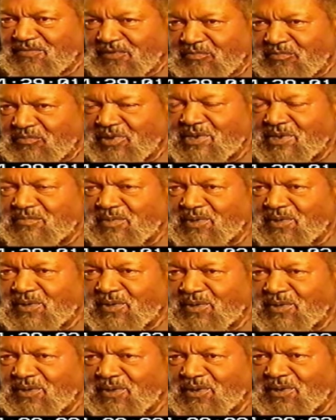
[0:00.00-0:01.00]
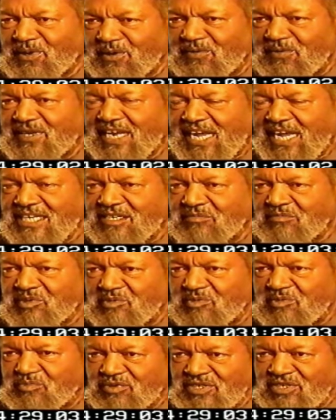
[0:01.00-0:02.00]
for people who would like to
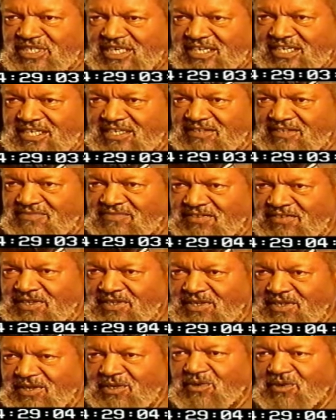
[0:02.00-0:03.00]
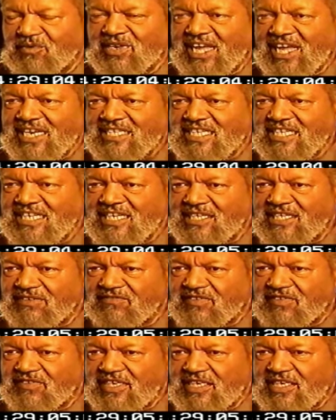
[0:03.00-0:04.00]
be productive, who would like to
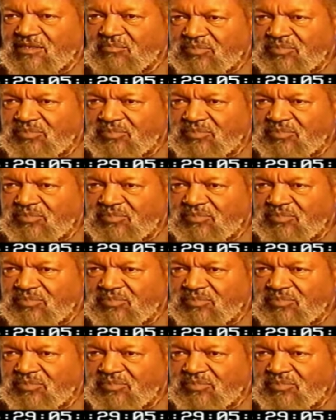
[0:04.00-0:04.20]
live in